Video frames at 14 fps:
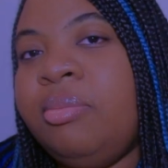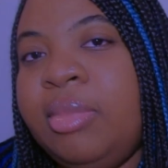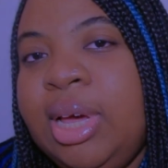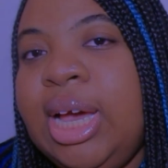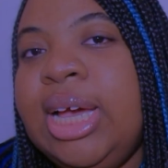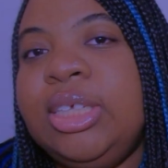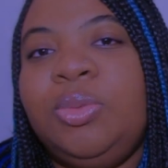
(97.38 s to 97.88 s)

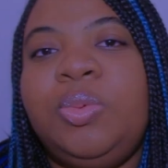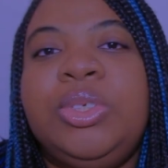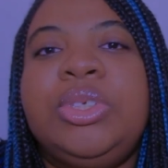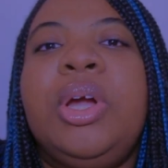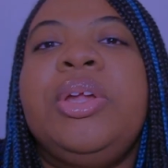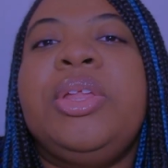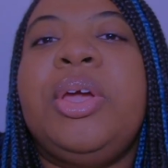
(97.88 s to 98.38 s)
My eyes were
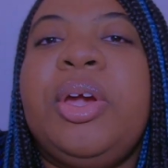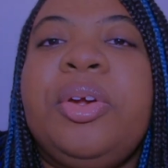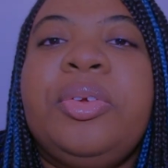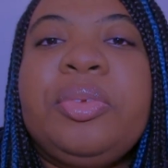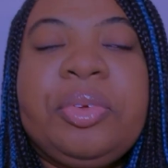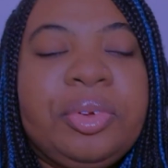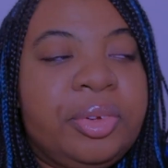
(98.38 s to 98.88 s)
starting to
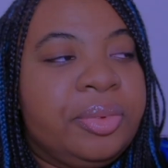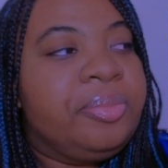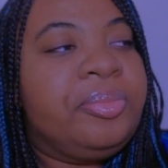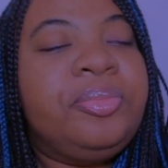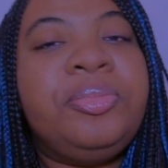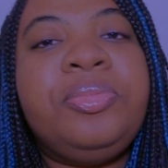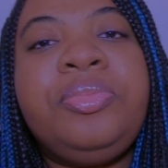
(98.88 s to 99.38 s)
hurt.
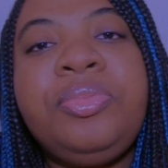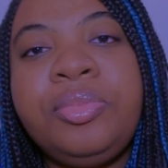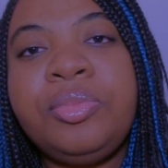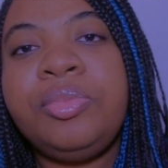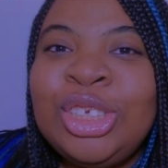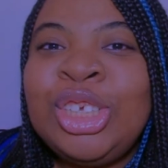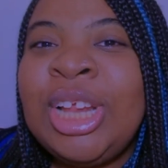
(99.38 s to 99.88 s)

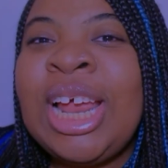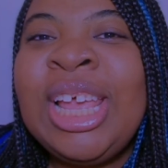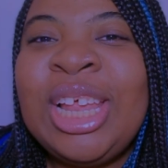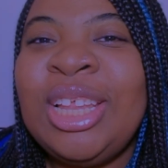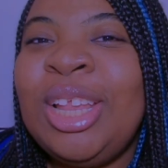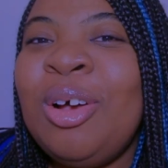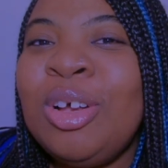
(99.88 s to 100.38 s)
Should I
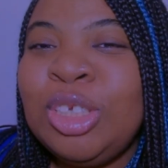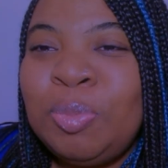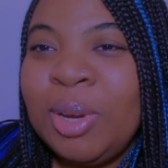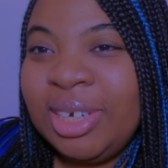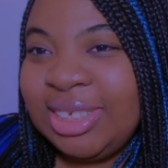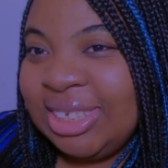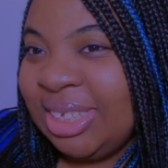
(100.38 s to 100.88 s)
get a nose
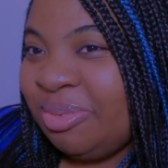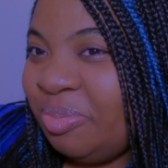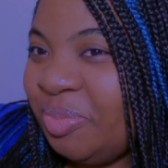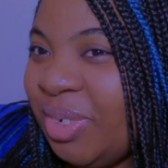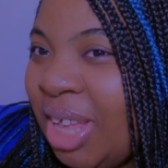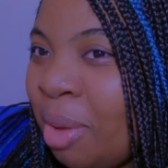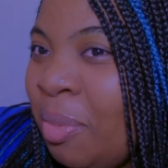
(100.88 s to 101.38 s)
piercing?
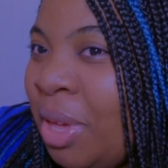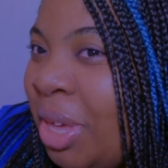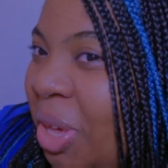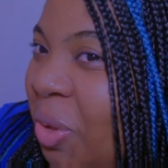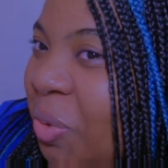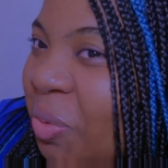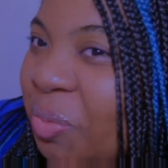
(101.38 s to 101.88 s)
Would that be
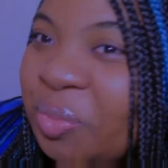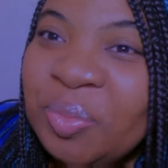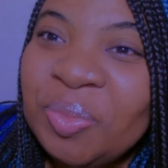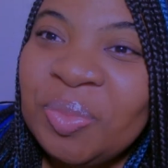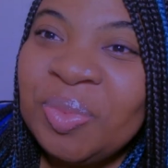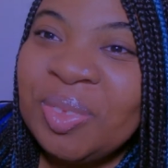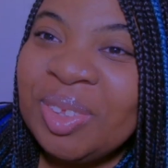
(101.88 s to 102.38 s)
cute?
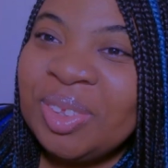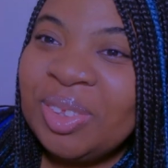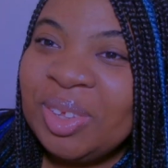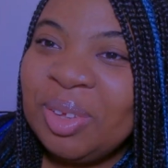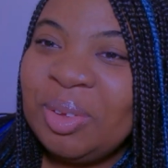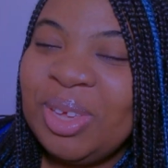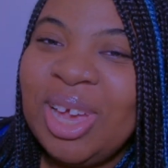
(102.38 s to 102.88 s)

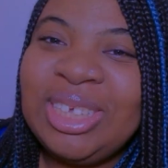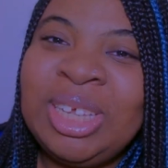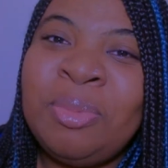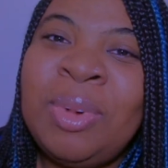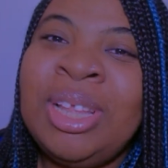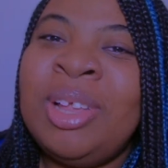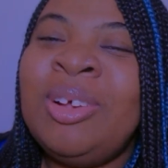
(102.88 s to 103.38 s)
Y'all
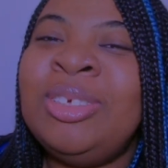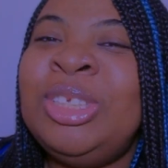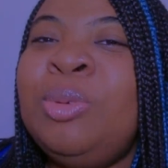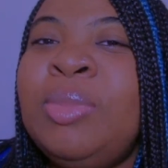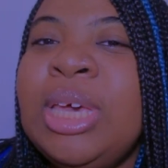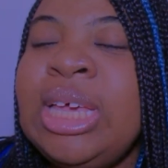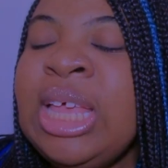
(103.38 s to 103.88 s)
said my nose
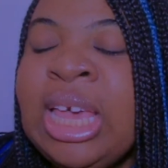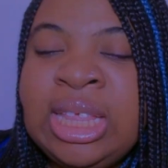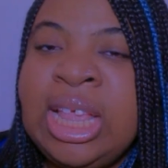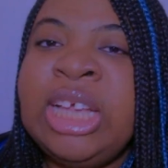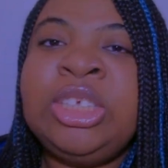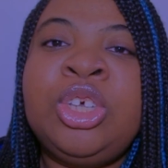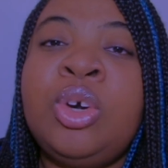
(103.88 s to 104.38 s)
too big.
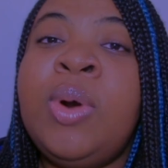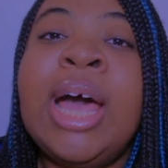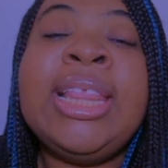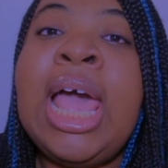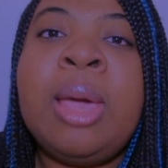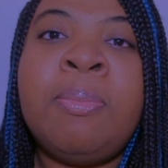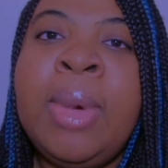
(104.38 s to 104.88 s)
That's cool. I
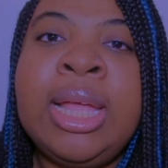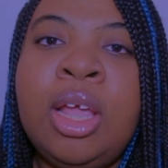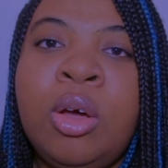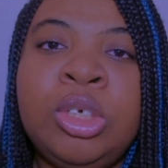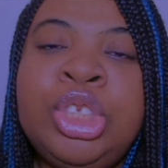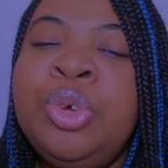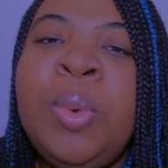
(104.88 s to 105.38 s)
like my
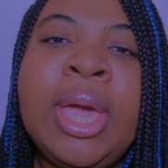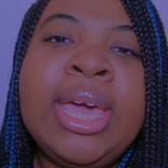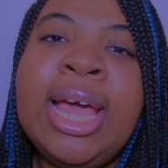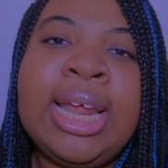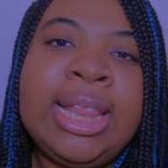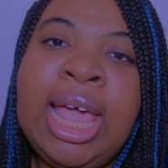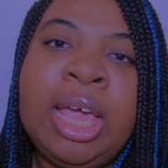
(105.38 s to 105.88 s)
nose. You ain't
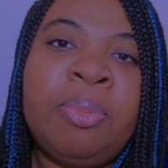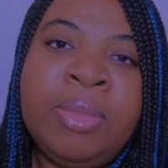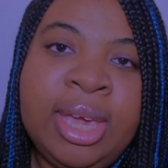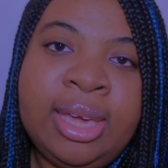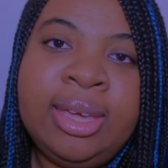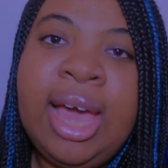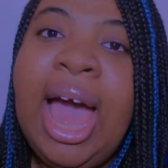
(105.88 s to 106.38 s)
gotta like
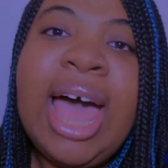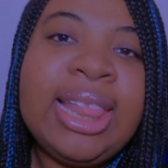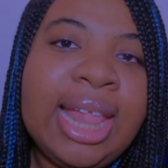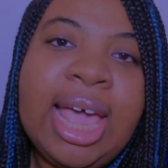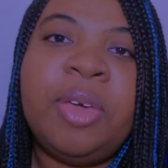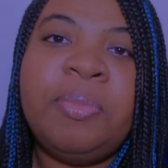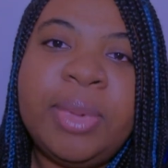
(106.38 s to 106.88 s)
me. I
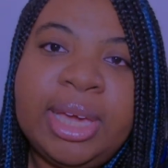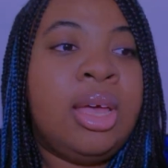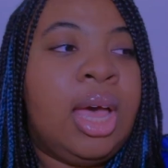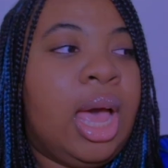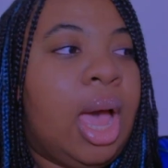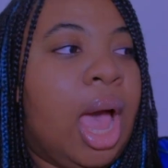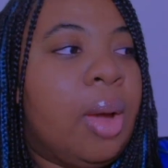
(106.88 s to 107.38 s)
like me.
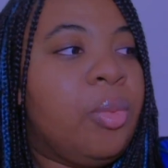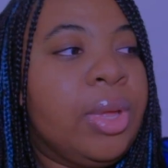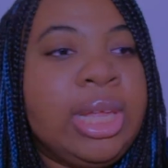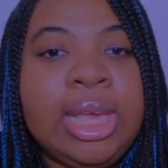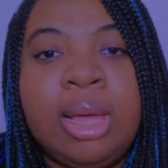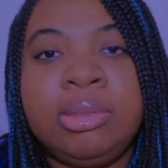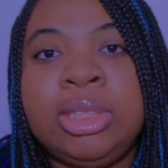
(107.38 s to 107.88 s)
I
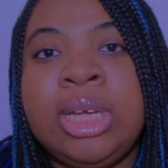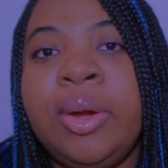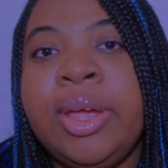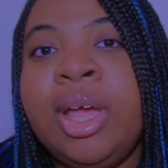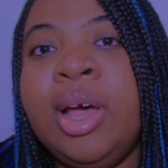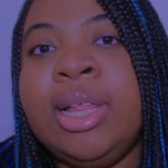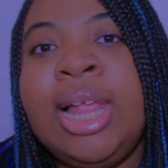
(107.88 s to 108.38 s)
really am
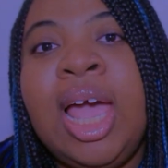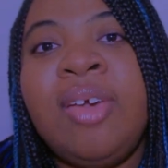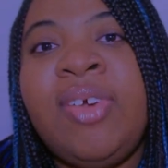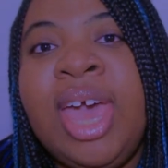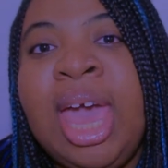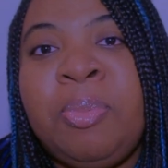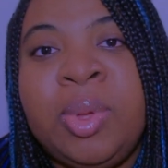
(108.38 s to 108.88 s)
sorry, y'all. Life
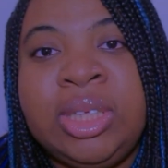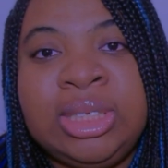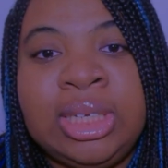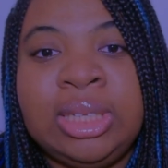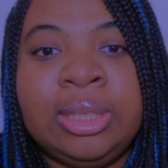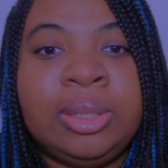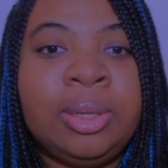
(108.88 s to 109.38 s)

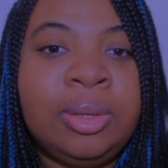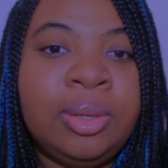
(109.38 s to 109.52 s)
happens, and